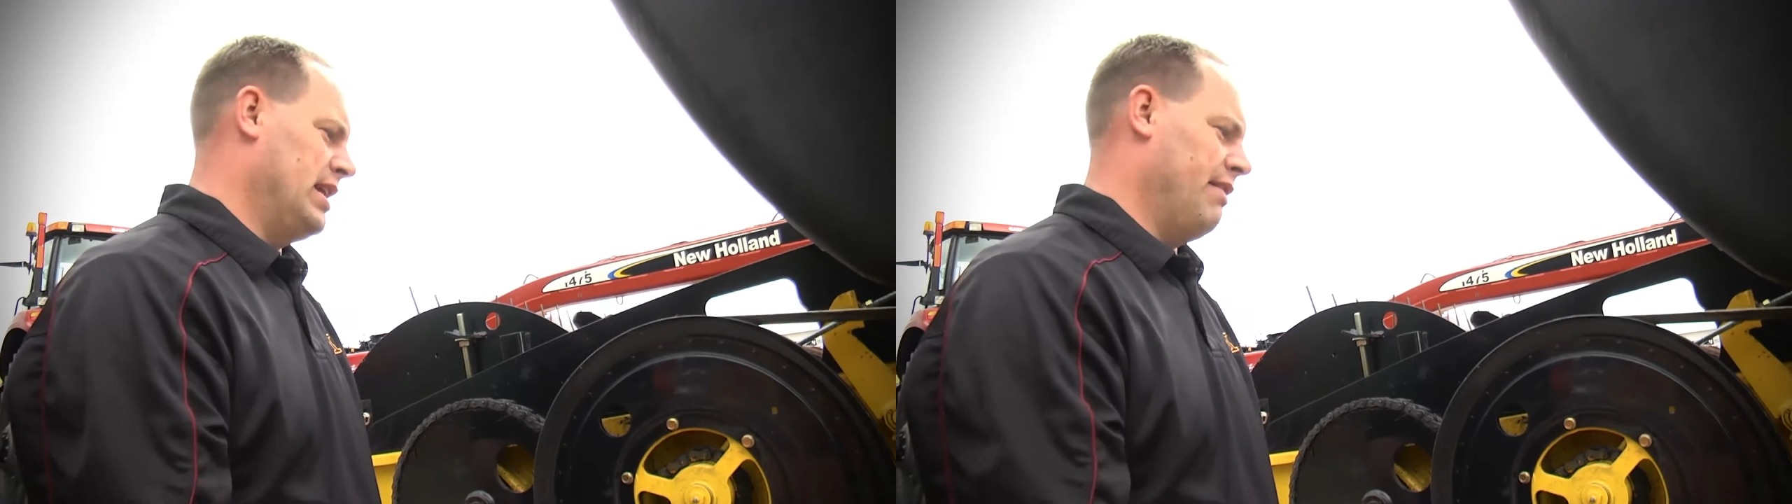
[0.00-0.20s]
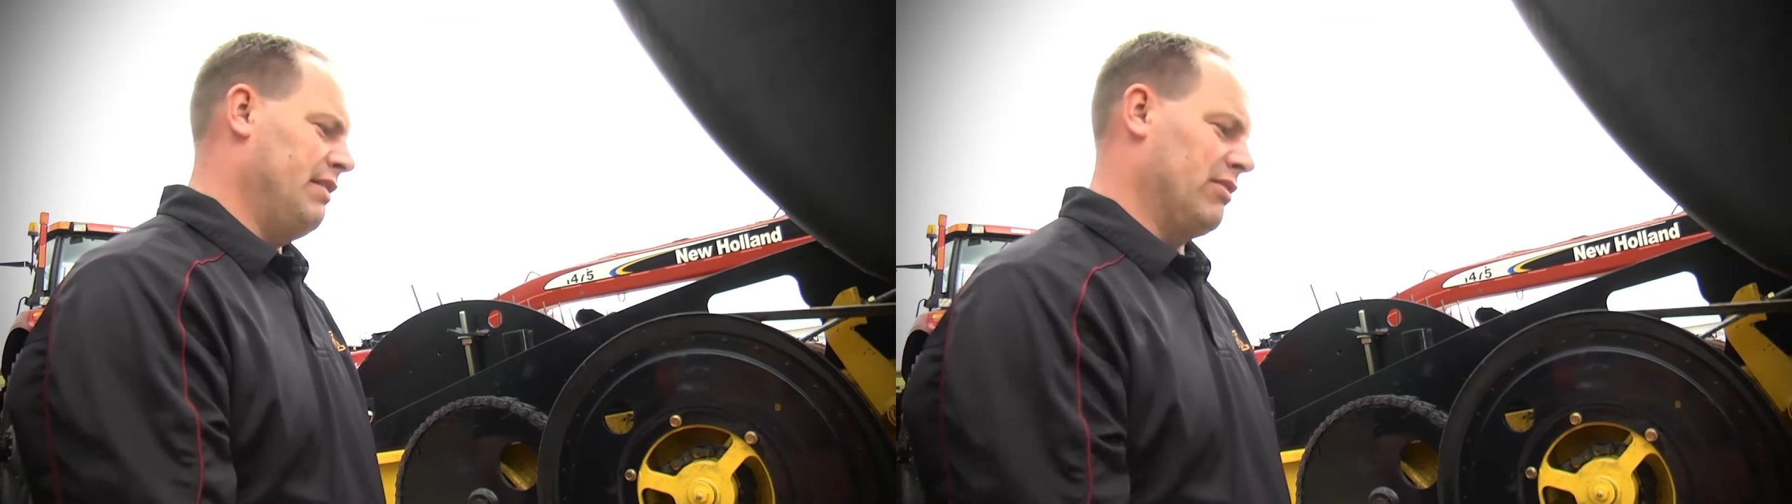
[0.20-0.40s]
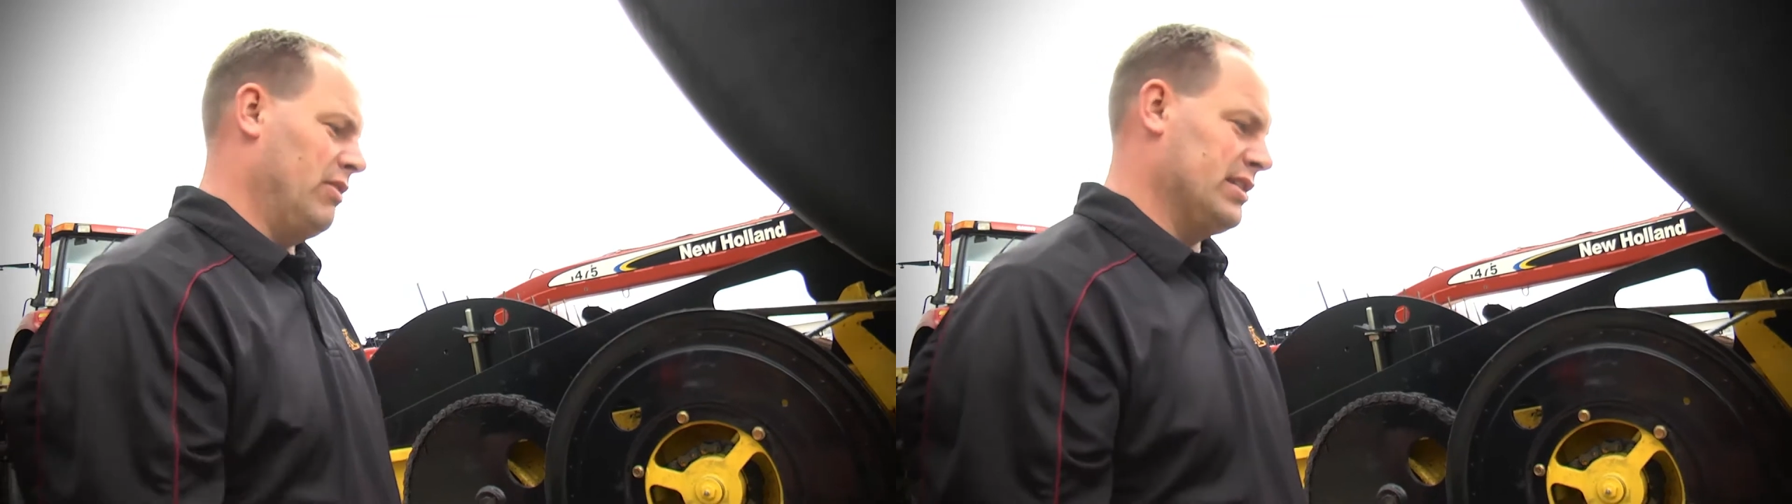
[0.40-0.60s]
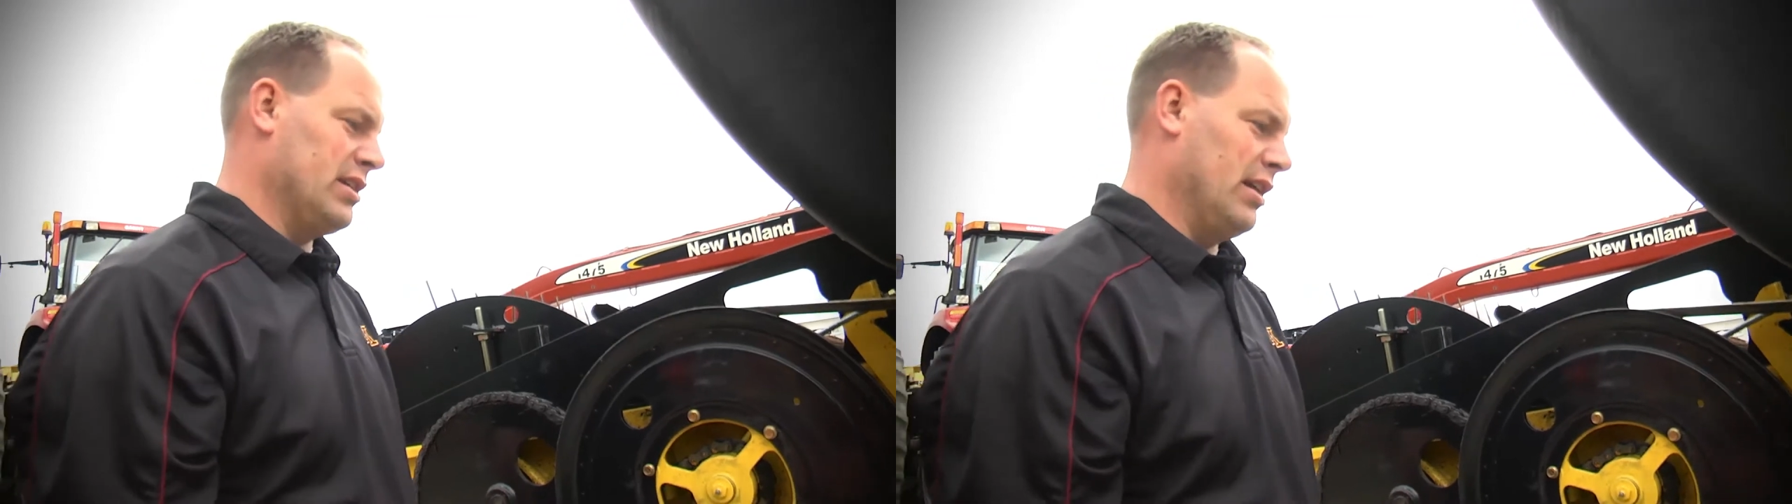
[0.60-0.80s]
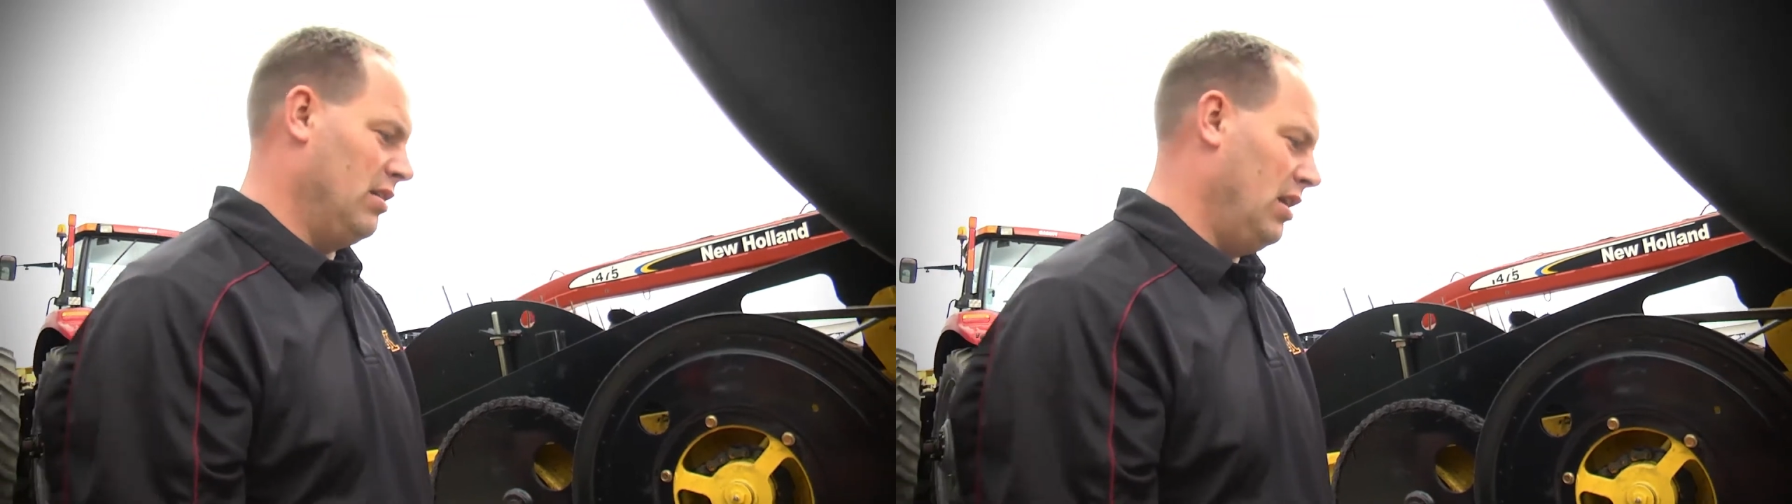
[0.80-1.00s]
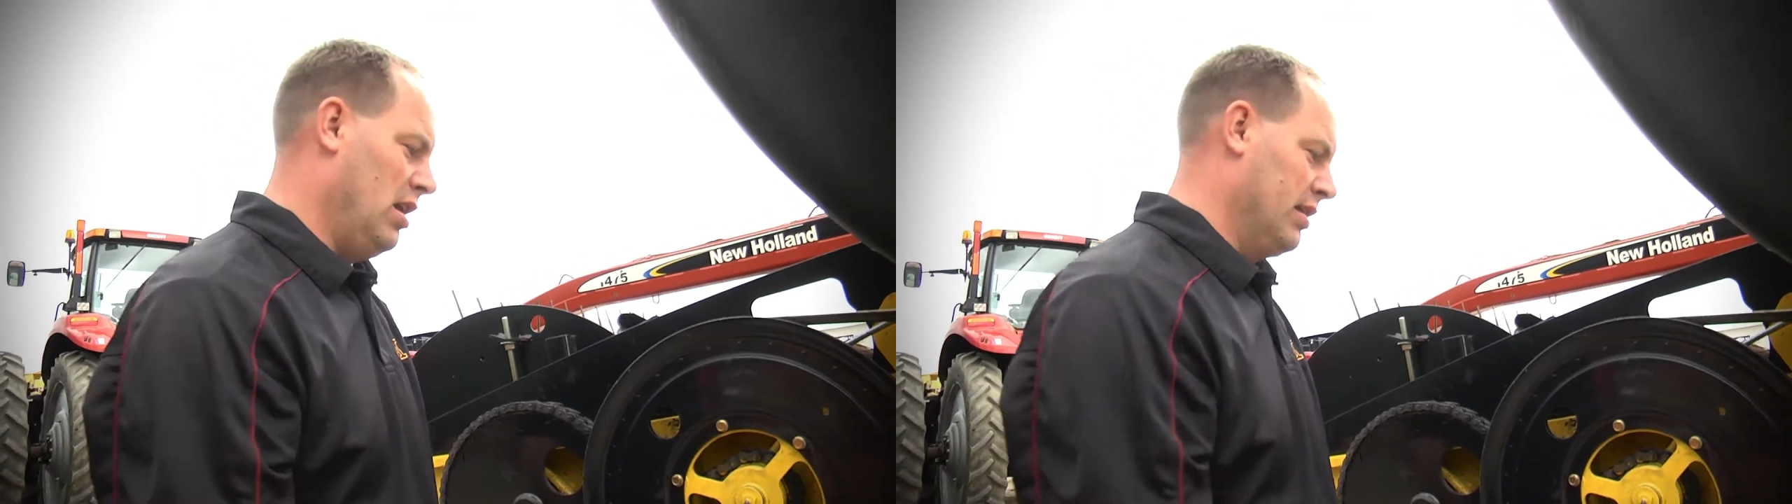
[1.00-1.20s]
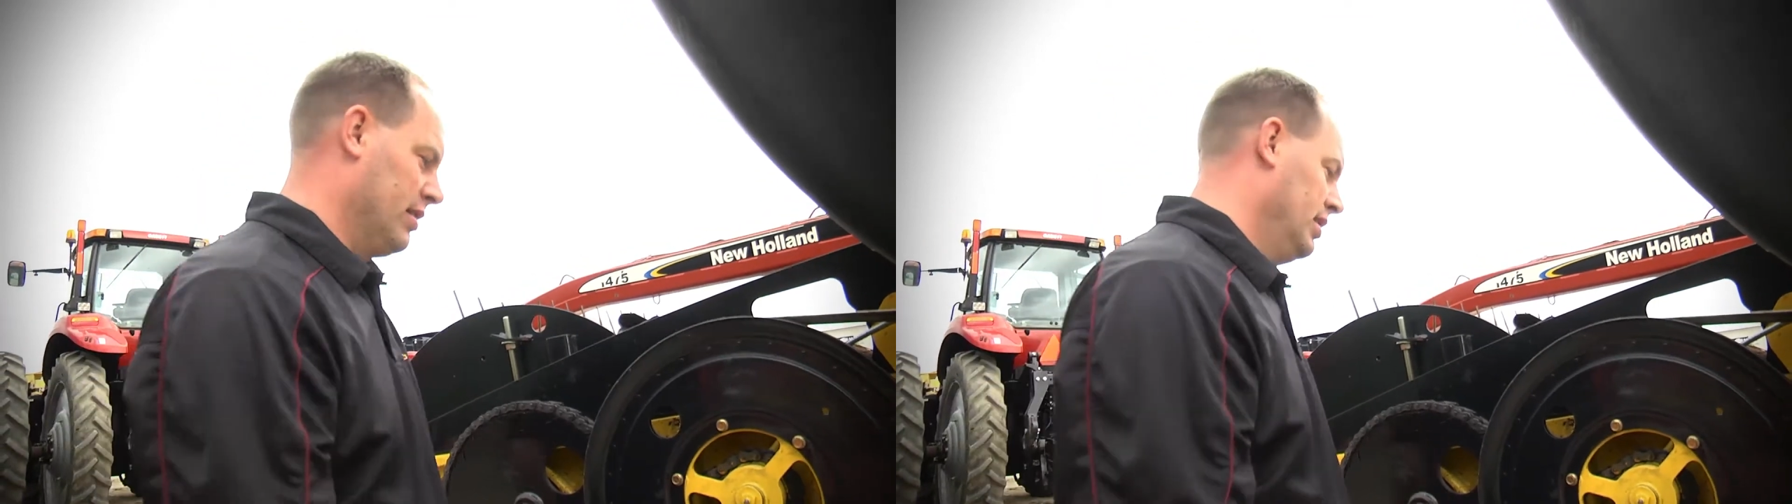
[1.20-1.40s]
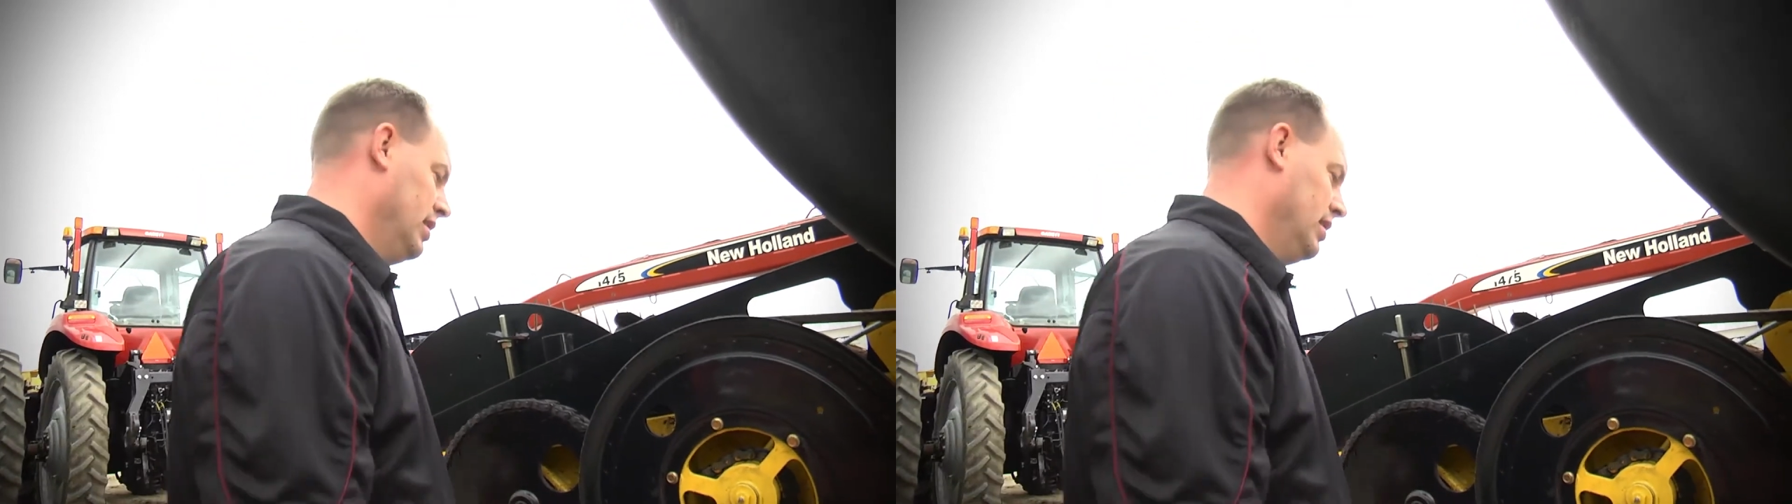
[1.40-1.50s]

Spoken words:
have that grease gun along.